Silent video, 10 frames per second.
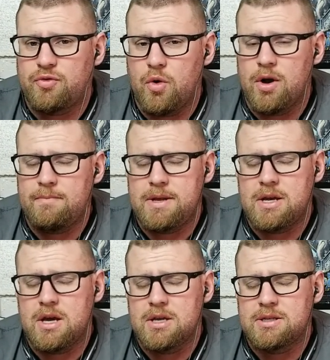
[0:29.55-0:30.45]
for it
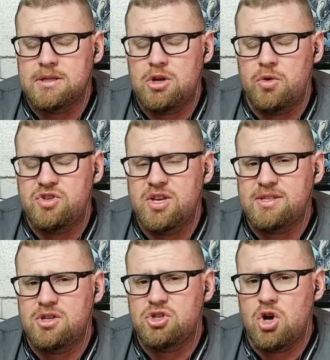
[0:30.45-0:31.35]
because, you know, in
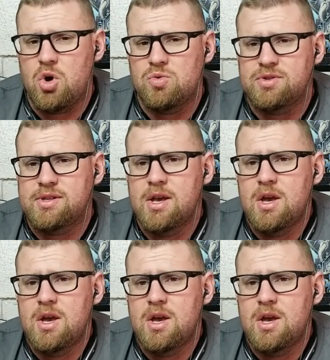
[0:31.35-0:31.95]
Jessica Jones,